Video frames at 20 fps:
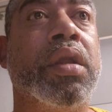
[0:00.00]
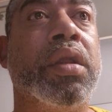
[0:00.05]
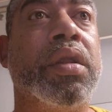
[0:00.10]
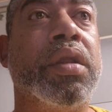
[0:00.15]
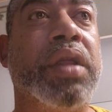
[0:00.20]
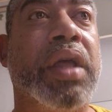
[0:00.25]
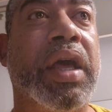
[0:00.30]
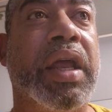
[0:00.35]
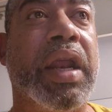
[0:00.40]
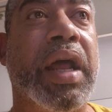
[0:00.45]

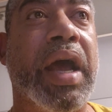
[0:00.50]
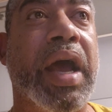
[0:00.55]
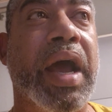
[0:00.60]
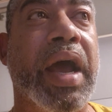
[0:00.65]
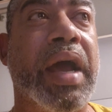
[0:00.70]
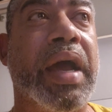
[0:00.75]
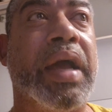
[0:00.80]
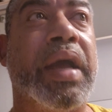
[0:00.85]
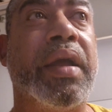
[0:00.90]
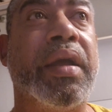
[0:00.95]
that
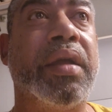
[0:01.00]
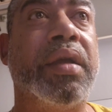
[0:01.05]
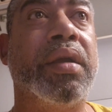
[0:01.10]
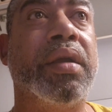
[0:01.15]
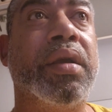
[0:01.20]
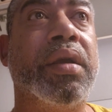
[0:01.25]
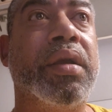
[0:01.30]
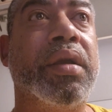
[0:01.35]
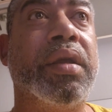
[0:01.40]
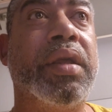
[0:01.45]
I
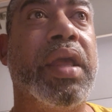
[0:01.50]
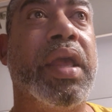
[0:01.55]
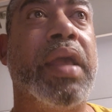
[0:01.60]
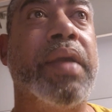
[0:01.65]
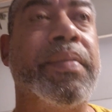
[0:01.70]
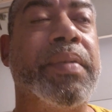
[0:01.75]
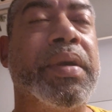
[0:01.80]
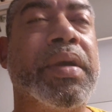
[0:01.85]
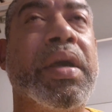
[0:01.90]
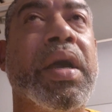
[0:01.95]

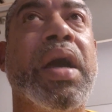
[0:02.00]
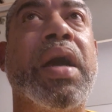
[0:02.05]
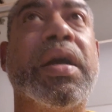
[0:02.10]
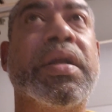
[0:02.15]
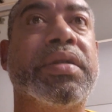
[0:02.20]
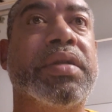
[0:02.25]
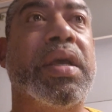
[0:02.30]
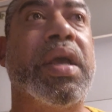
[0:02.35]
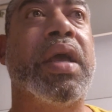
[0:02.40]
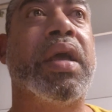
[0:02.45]
came in
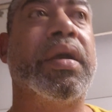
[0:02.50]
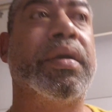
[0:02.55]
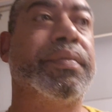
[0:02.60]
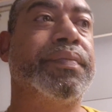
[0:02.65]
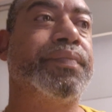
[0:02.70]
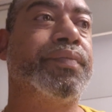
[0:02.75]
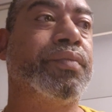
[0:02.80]
contact.